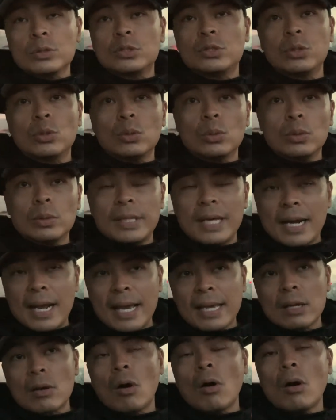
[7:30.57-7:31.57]
tool that
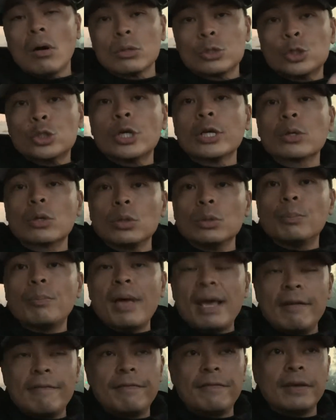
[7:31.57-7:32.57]
I call trickled
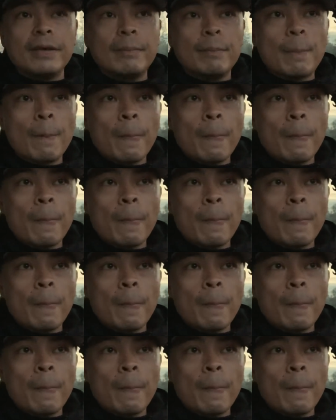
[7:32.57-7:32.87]
benefit.